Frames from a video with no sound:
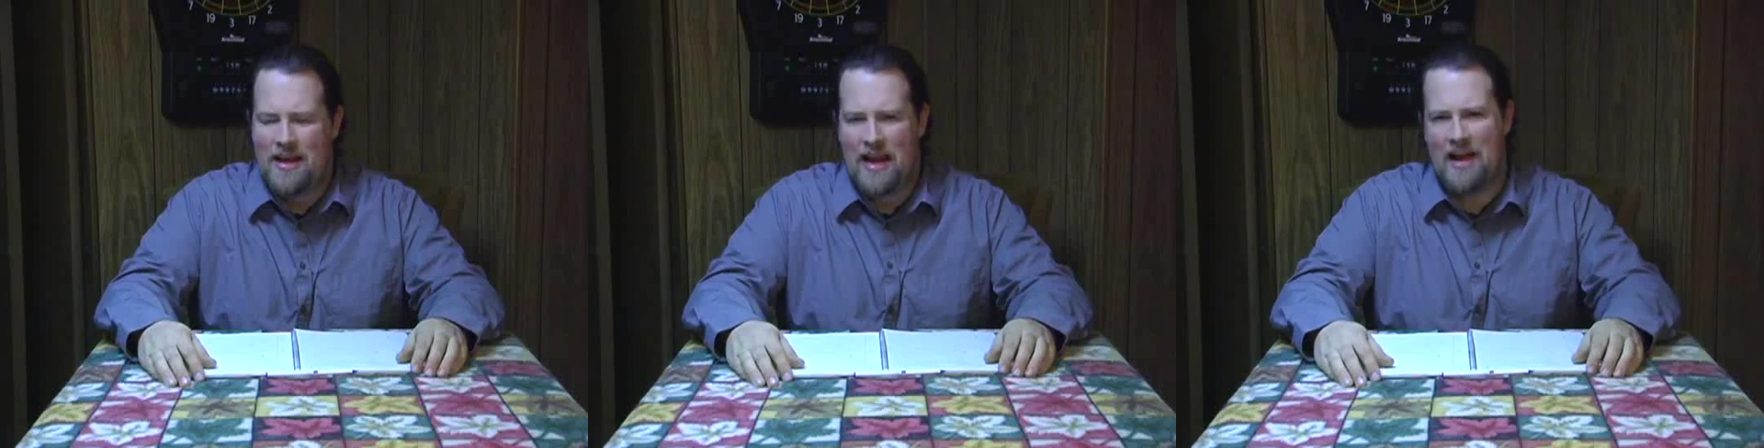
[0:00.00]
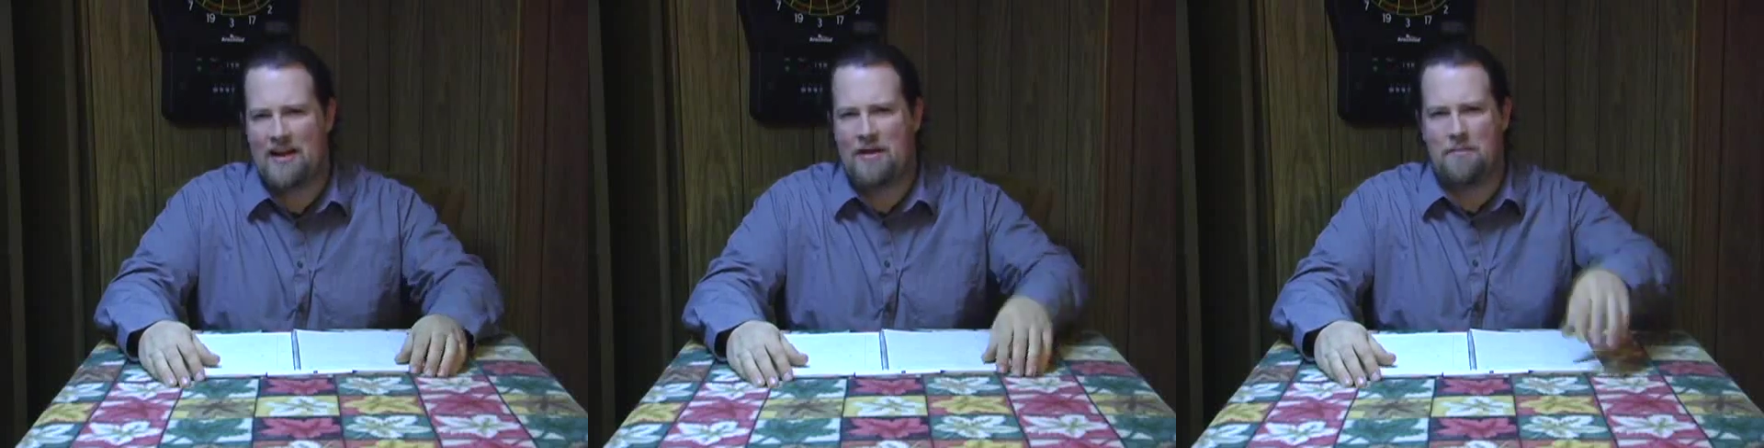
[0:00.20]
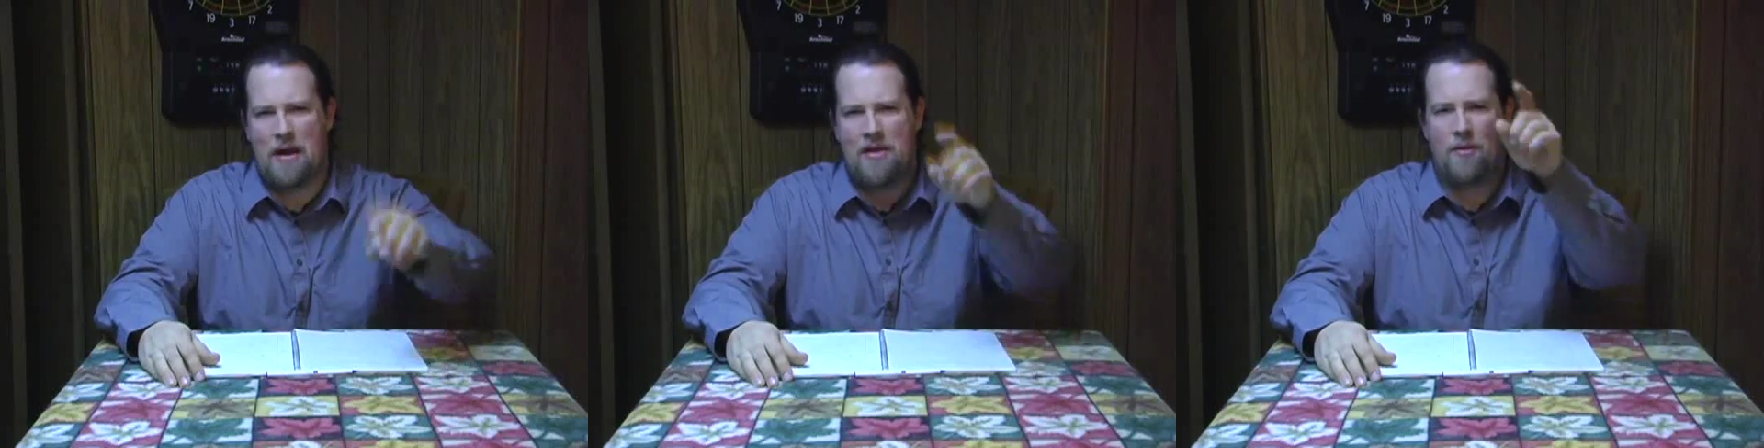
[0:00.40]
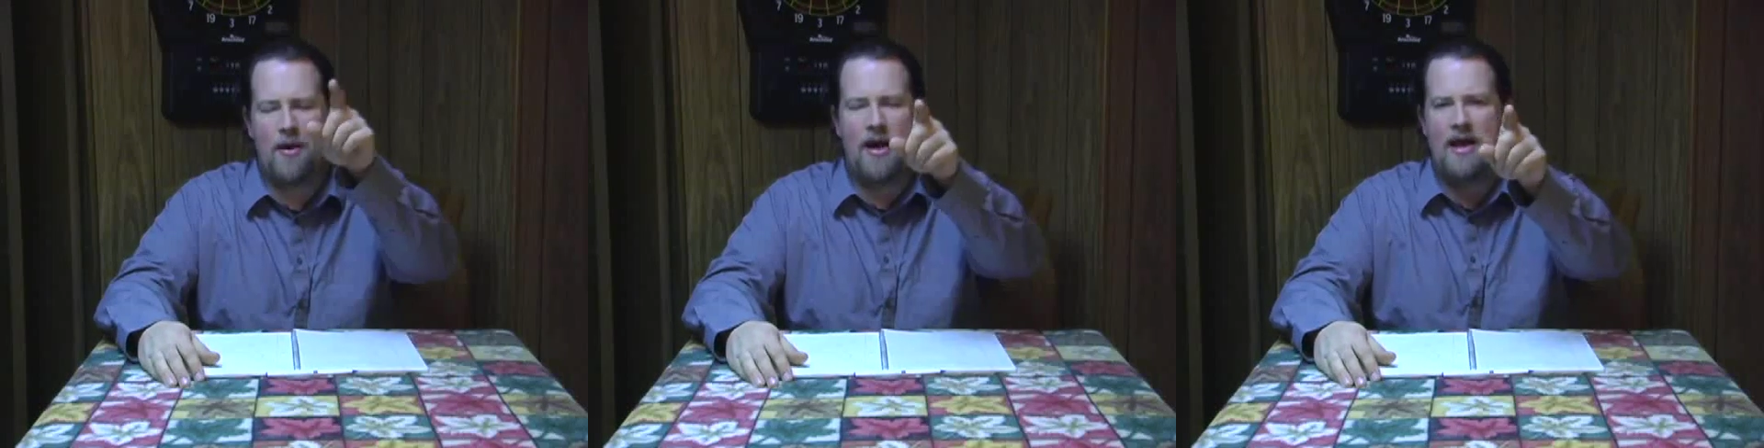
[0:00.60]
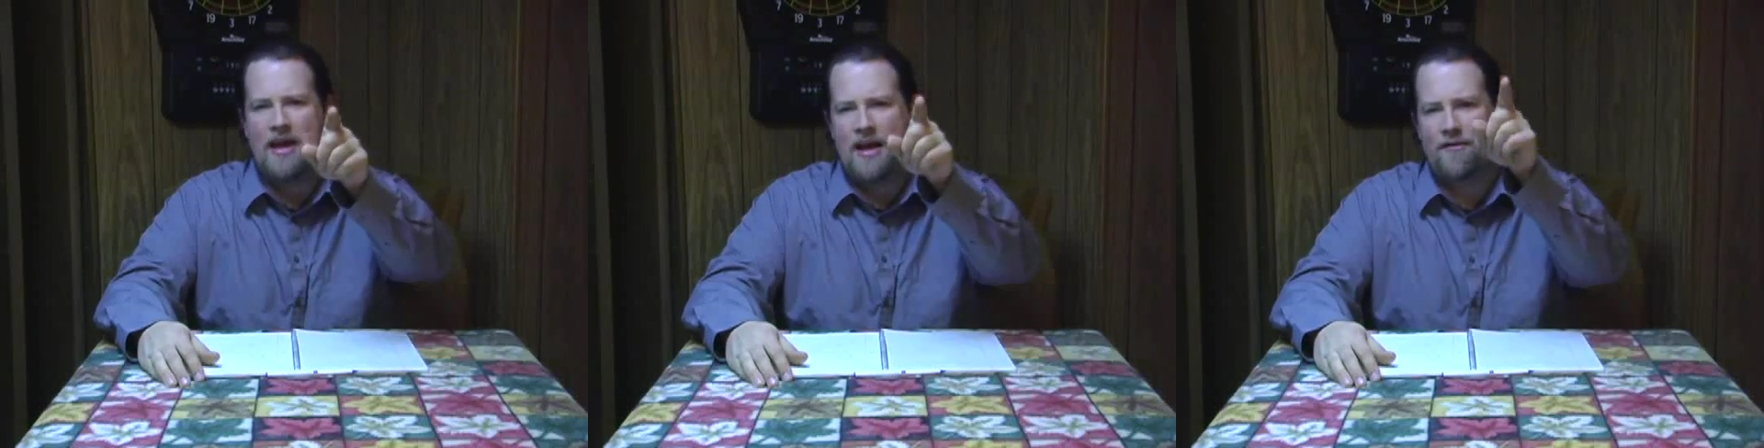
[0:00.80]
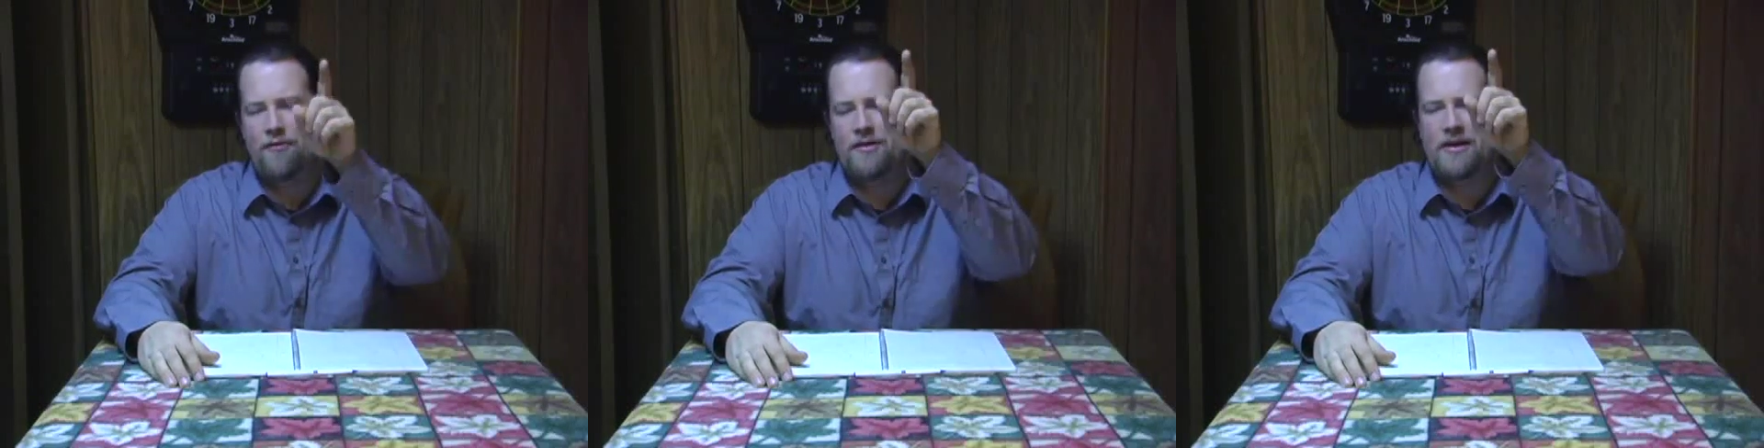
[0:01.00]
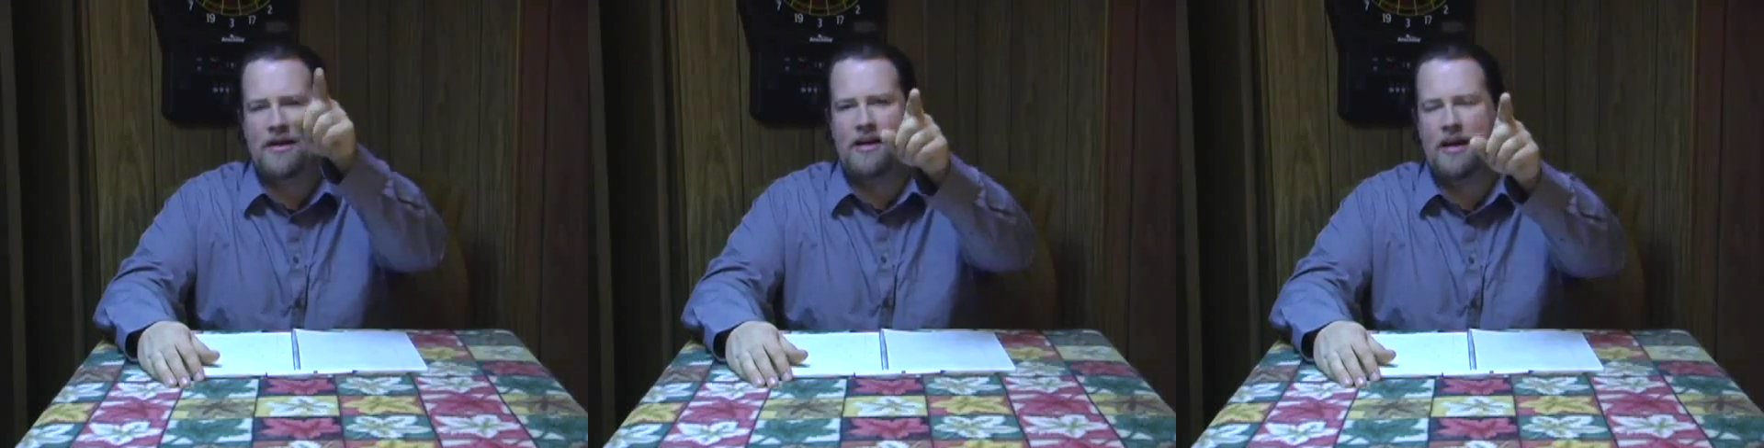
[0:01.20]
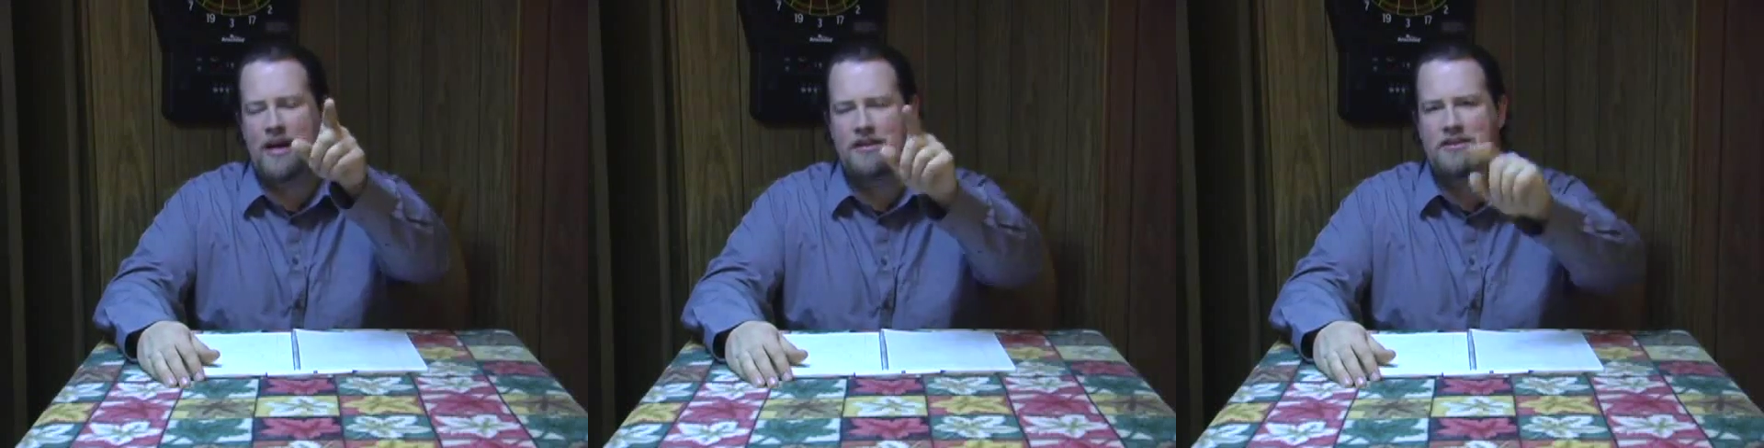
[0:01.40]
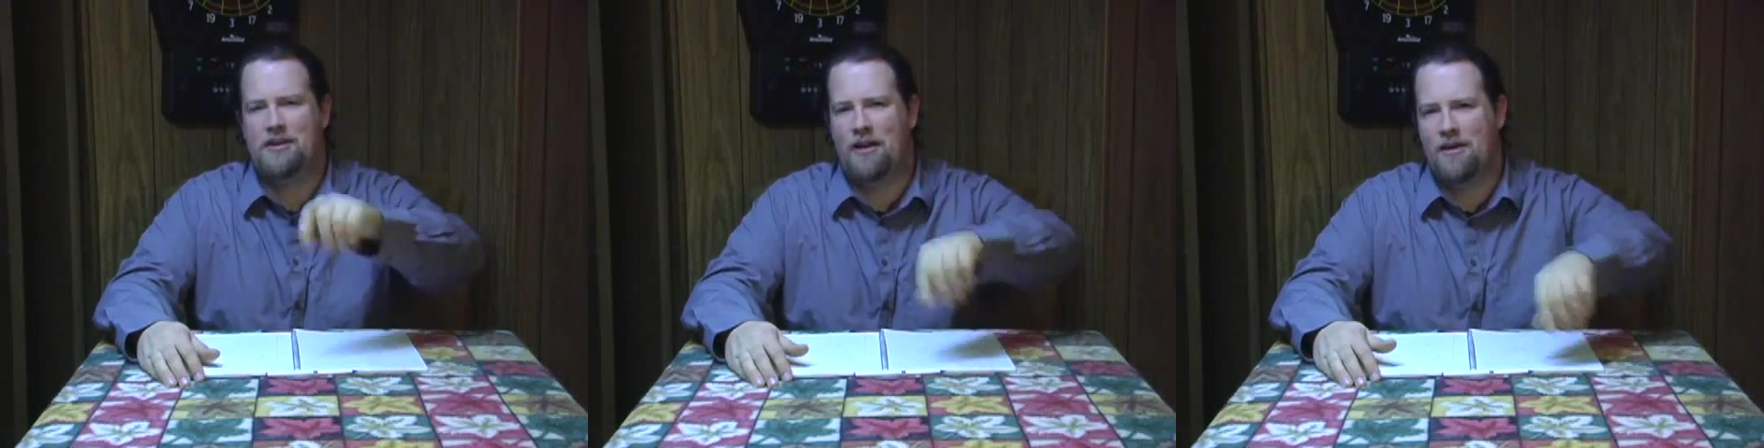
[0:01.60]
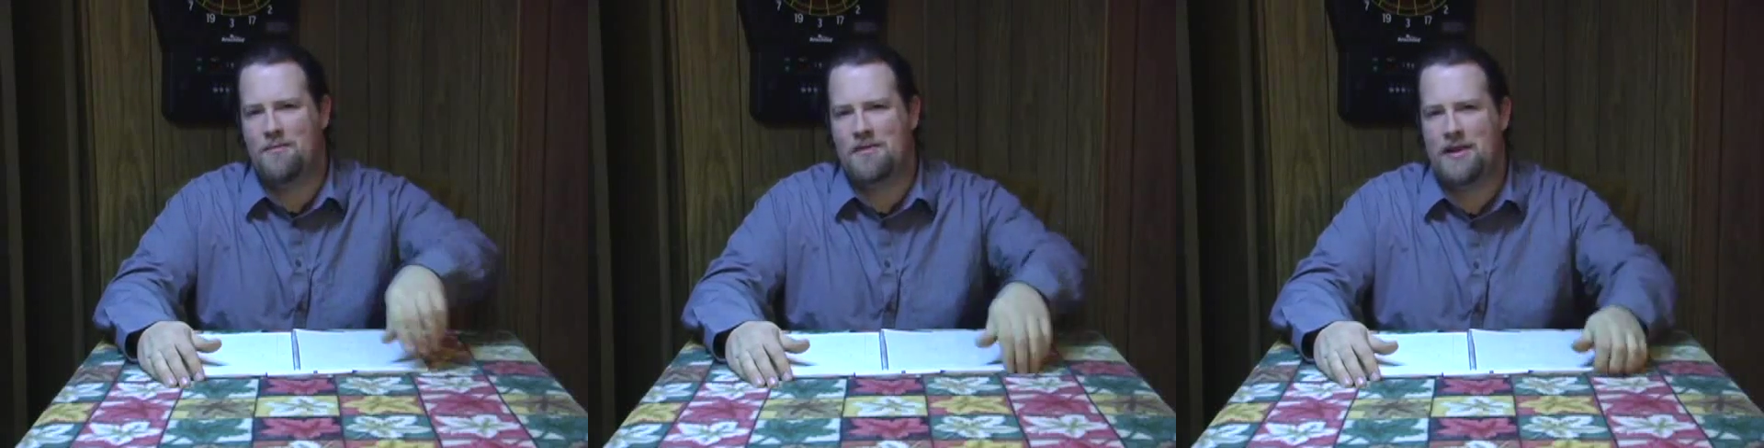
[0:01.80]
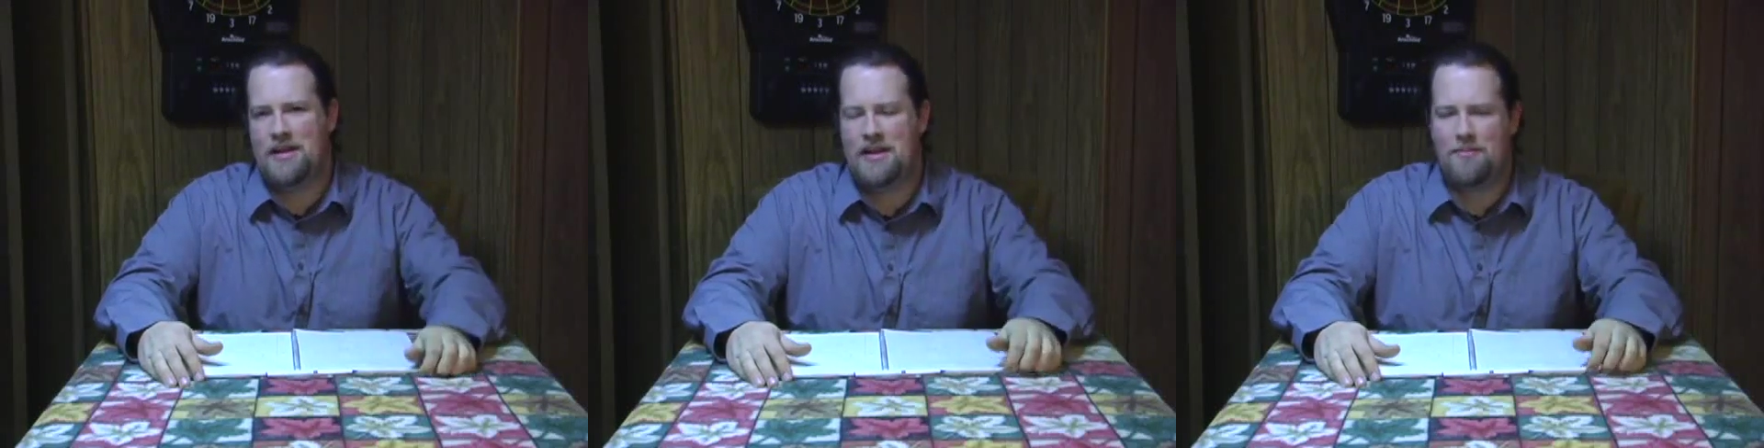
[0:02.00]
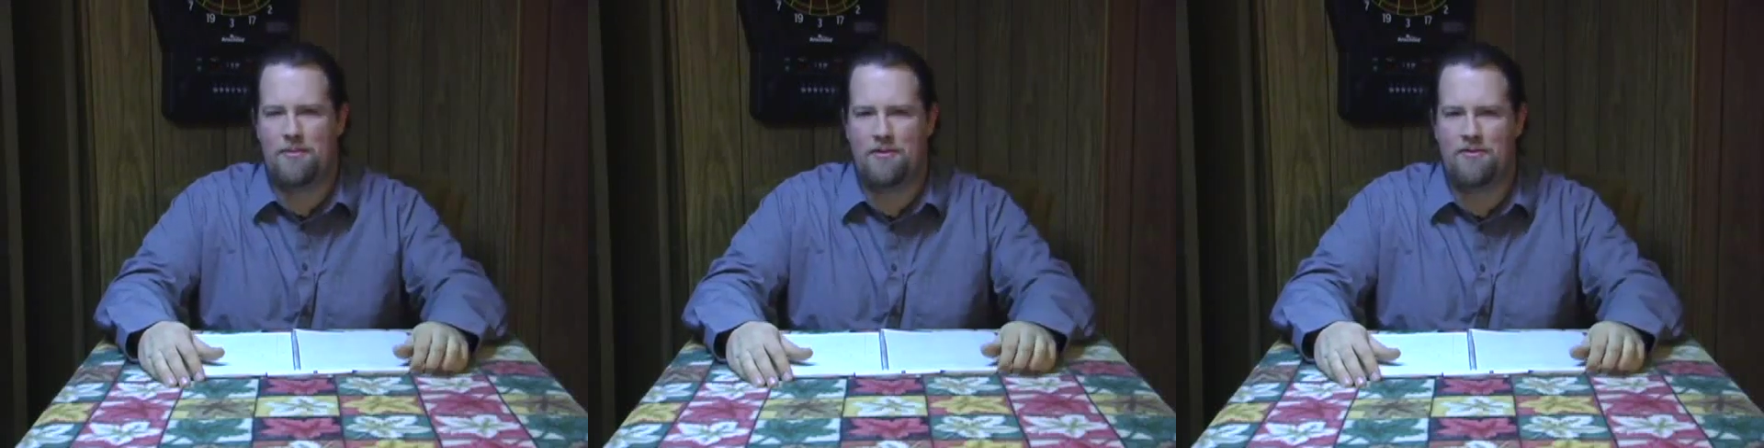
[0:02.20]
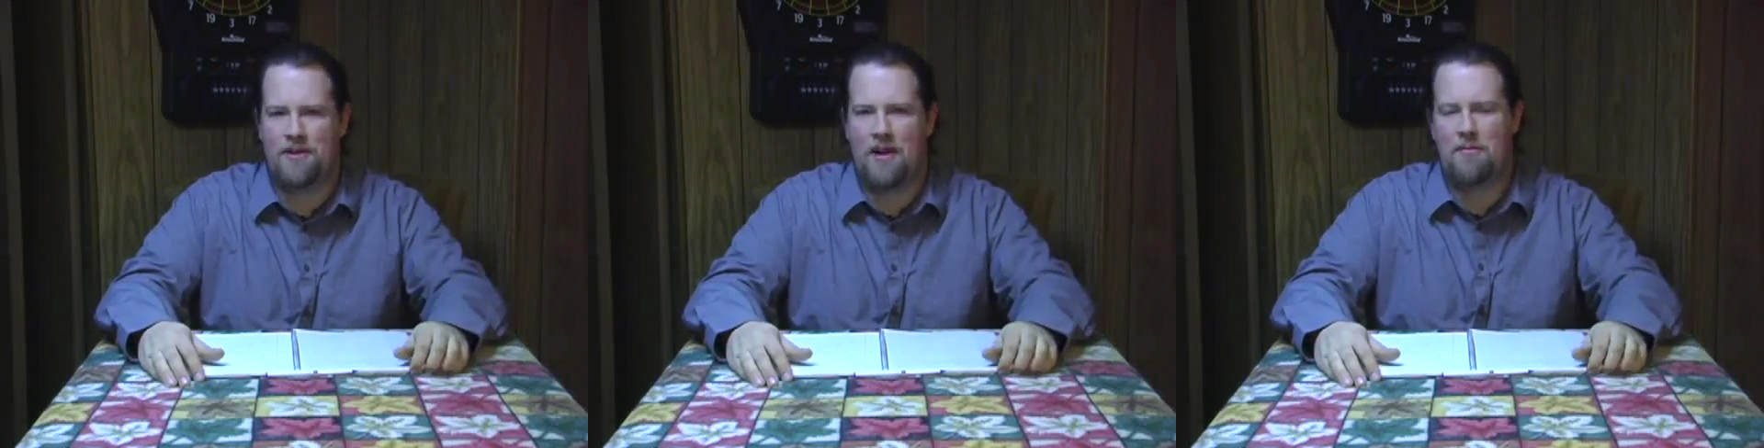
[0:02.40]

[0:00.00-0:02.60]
And by the way, if we can cut carbon 80%,